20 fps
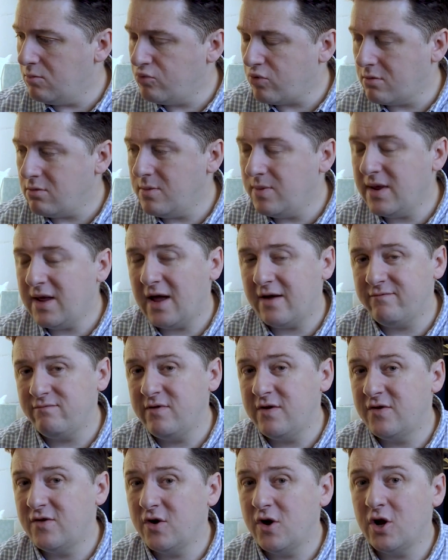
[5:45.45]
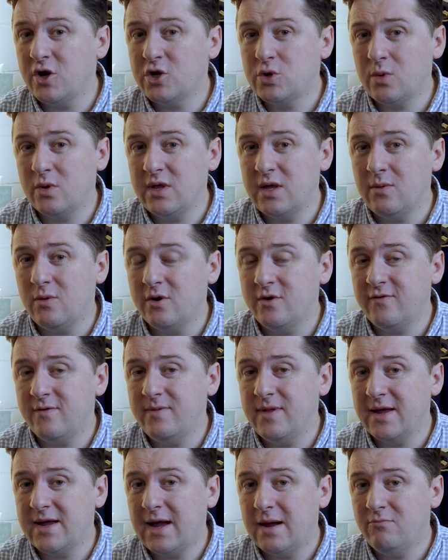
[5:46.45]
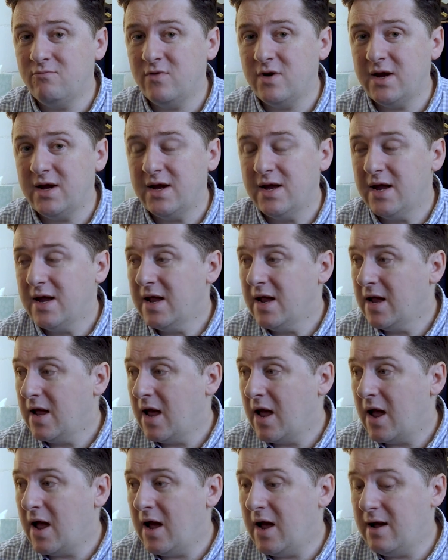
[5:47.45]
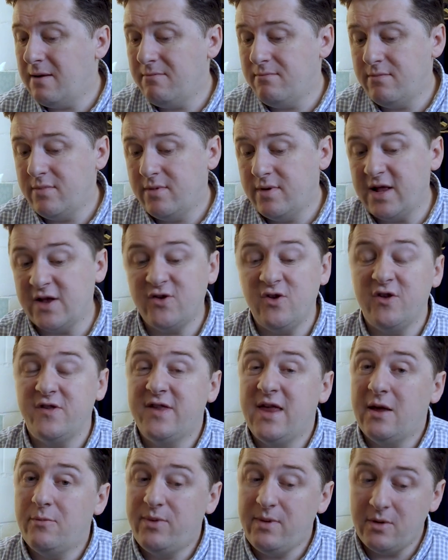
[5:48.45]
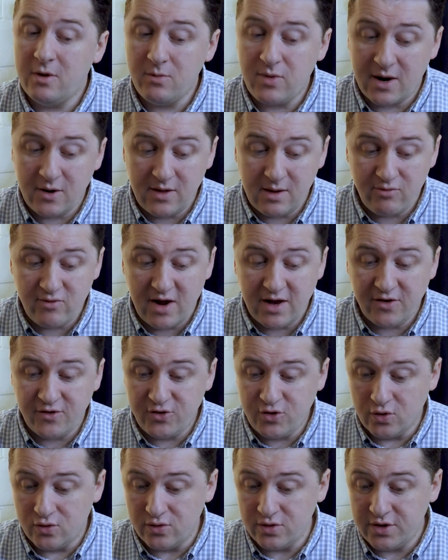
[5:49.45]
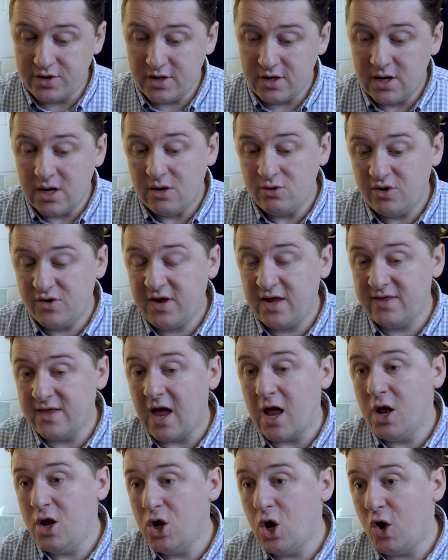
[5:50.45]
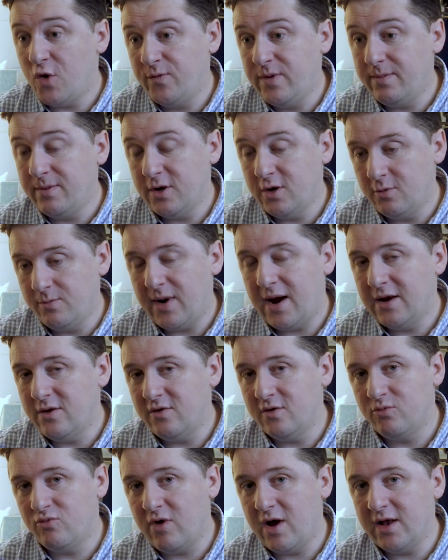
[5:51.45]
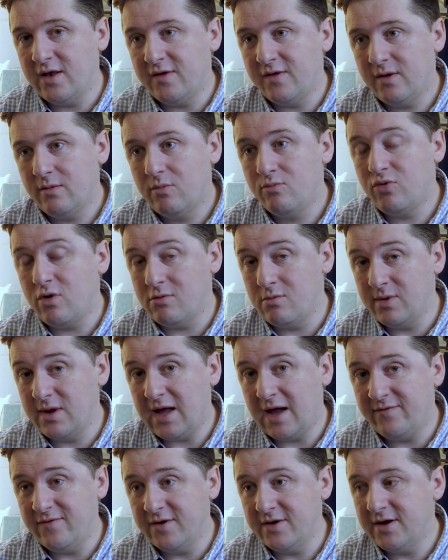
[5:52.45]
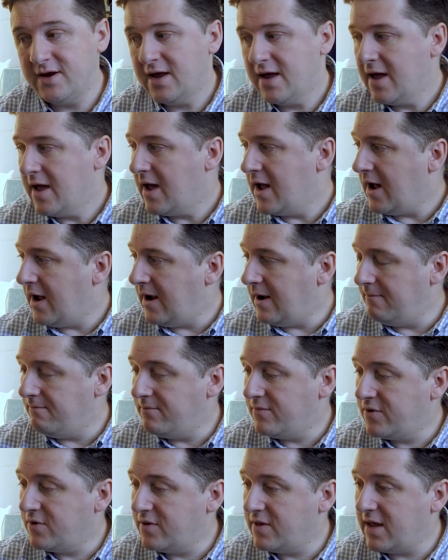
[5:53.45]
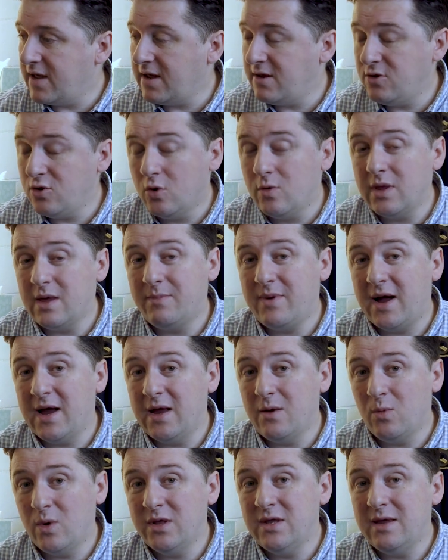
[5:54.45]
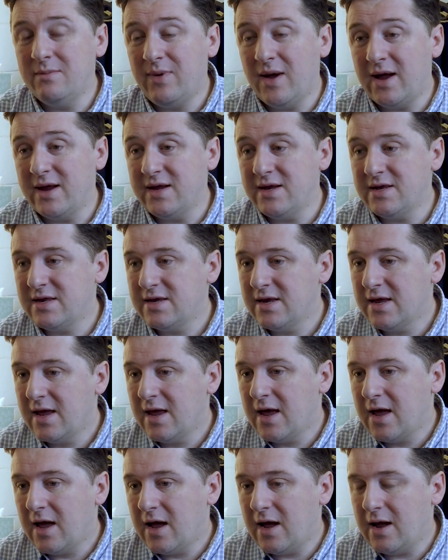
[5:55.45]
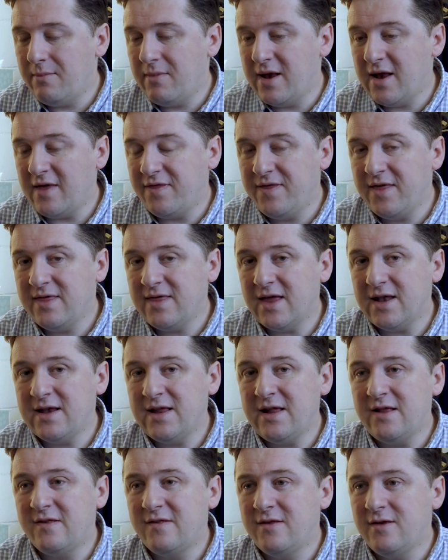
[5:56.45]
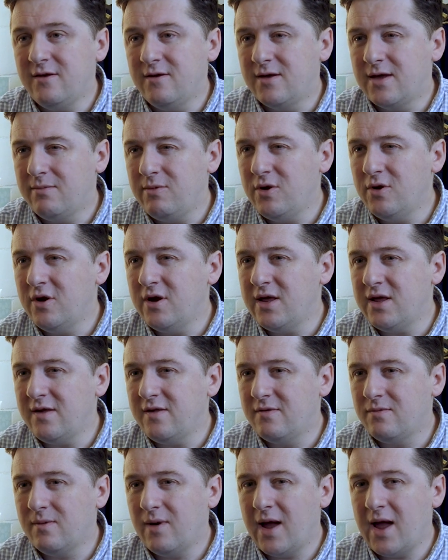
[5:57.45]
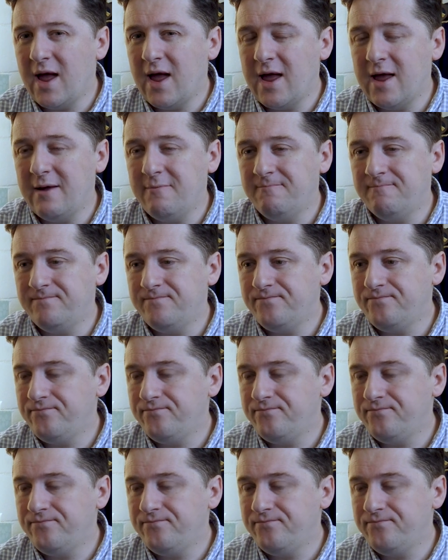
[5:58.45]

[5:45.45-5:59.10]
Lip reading: probably have researched what they want from their camera. That's not to say people who buy other brands don't, saying that a lot of people who buy other brands probably haven't. So they know what they're buying when they buy it. And I think that leads to communities where